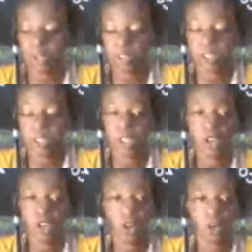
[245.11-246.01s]

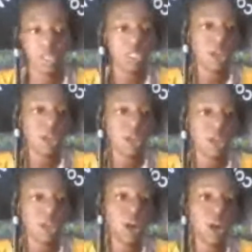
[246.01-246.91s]
call,
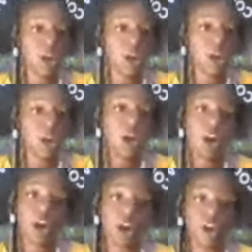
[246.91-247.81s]

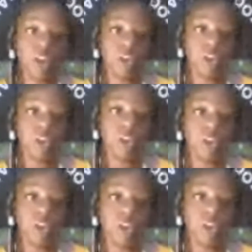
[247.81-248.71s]
as we did on our